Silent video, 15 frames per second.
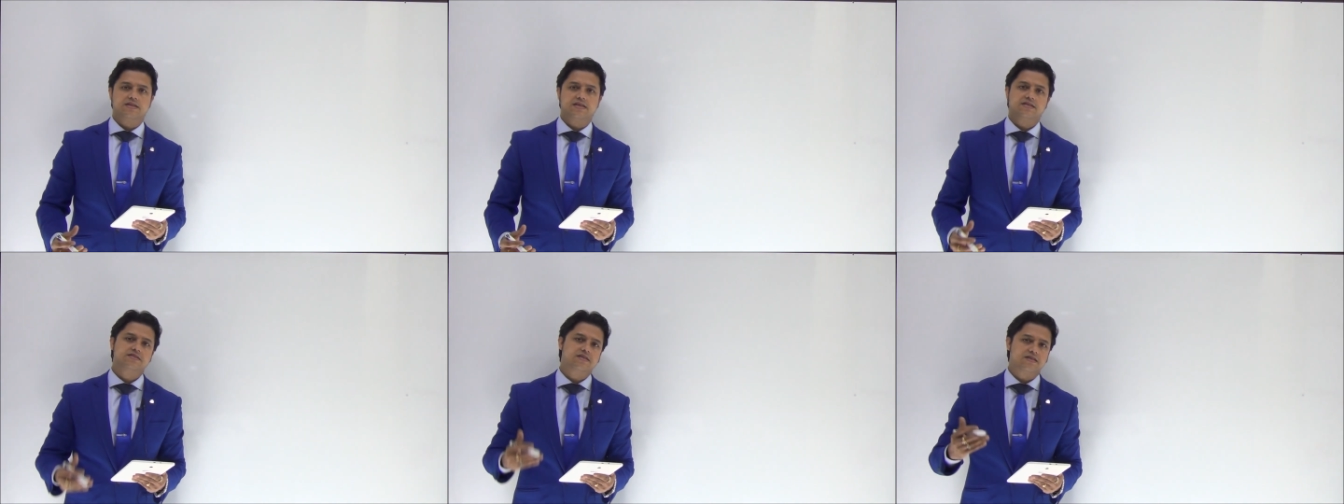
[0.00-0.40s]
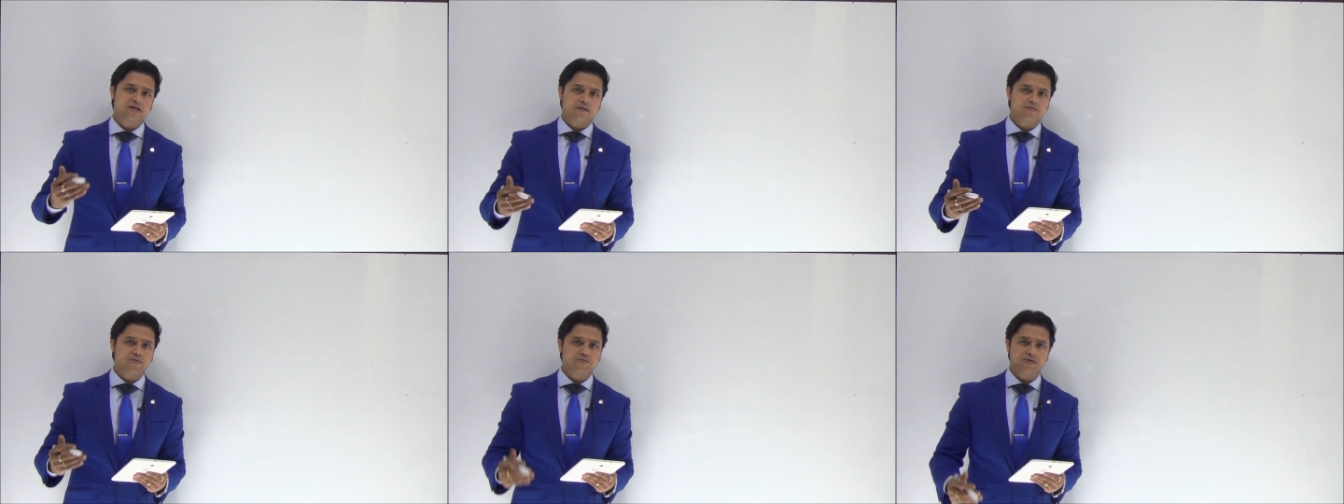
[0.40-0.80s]
that is the
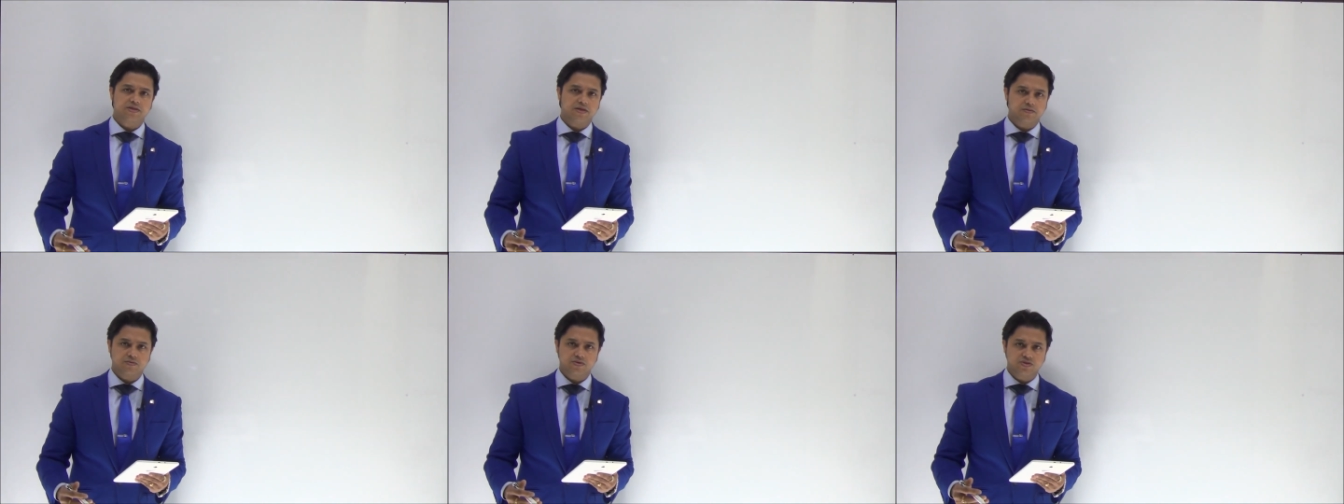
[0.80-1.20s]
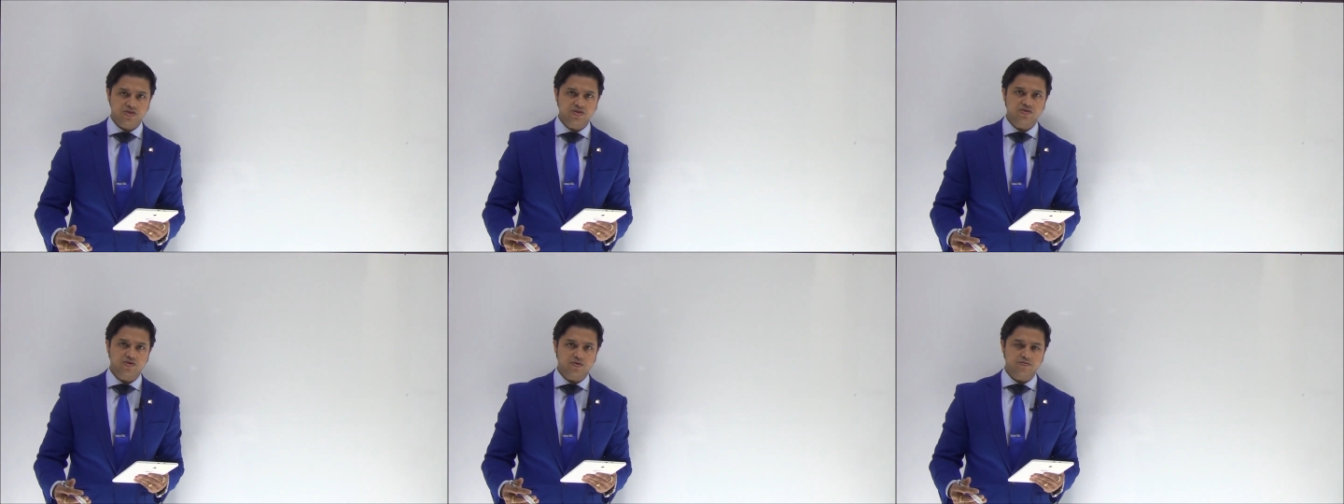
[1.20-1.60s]
WPW
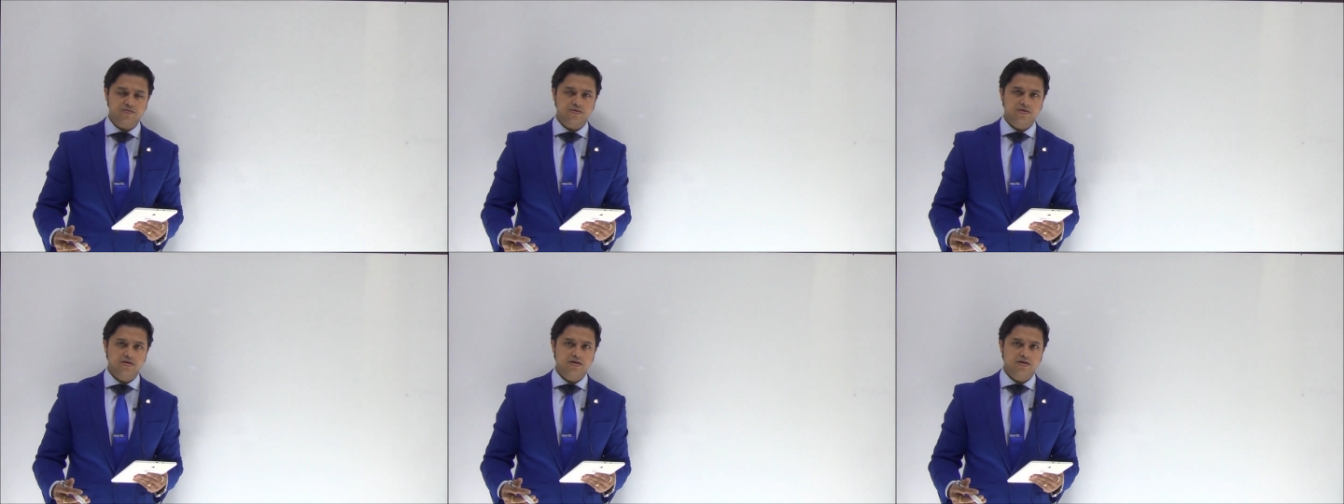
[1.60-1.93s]
syndrome.